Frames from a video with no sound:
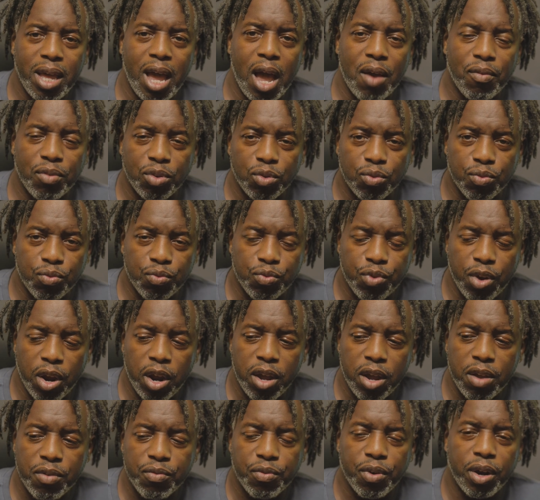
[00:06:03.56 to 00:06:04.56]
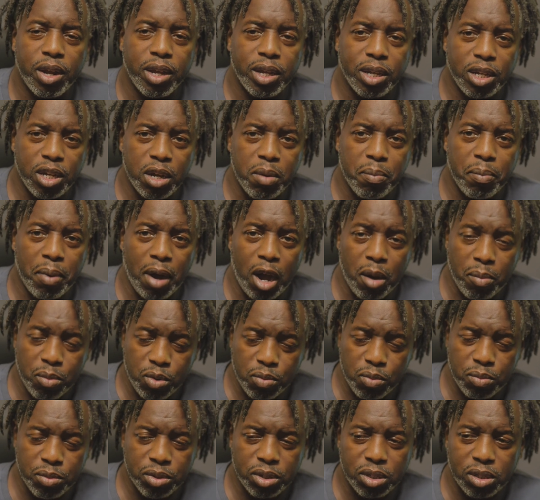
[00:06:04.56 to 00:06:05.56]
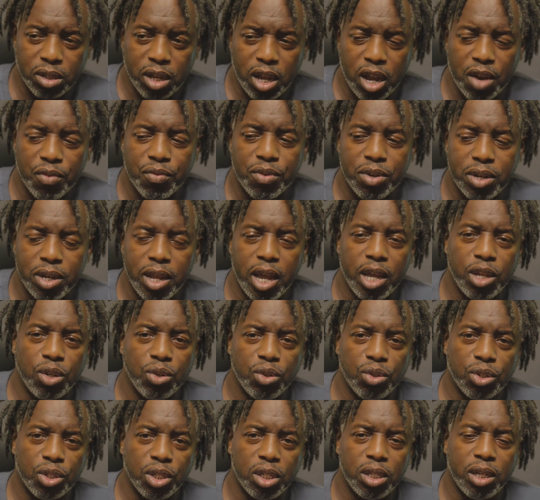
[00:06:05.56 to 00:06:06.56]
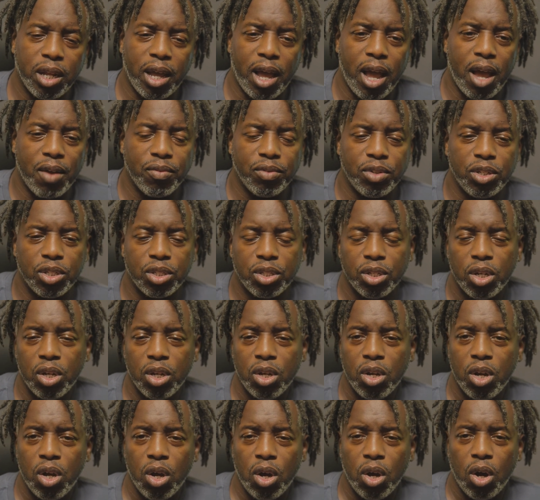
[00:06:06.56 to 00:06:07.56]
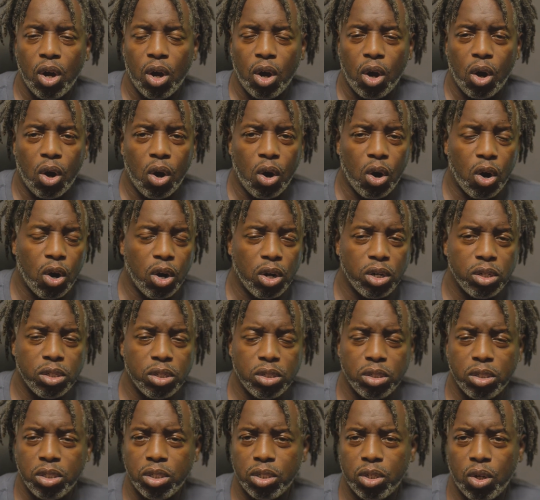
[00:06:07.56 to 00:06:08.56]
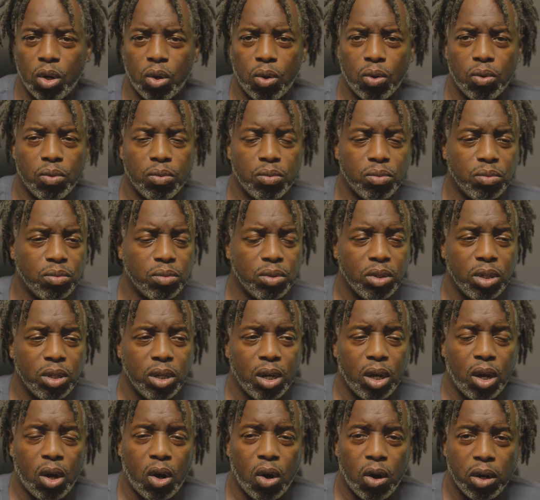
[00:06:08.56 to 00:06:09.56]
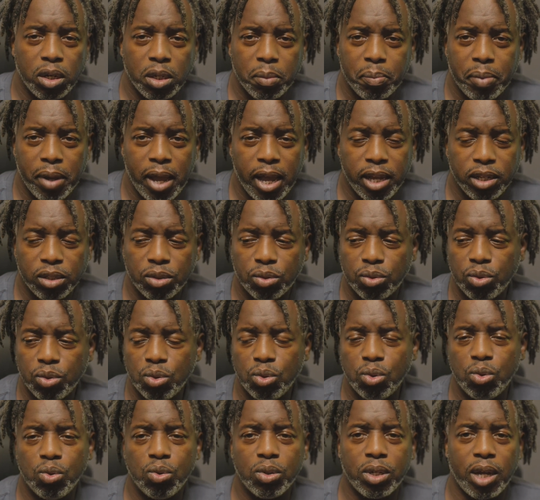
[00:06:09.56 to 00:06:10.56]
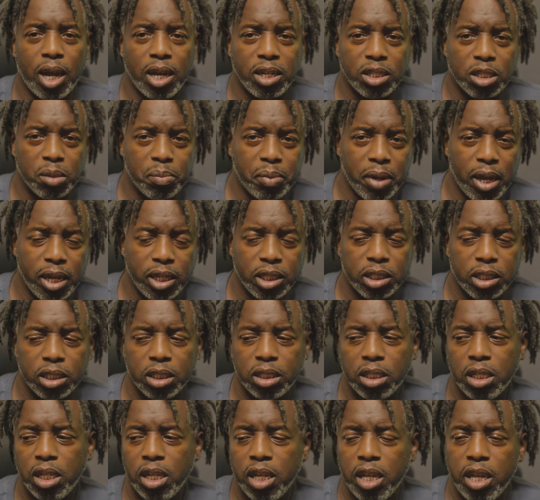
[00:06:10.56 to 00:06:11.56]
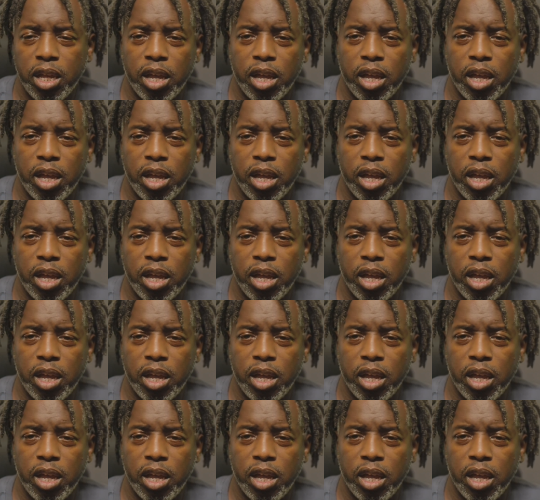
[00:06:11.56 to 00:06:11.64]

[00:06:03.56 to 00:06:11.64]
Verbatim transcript: having very, very good bowel movements every day. You shouldn't have these hard, you know, hard to pass through, constipation.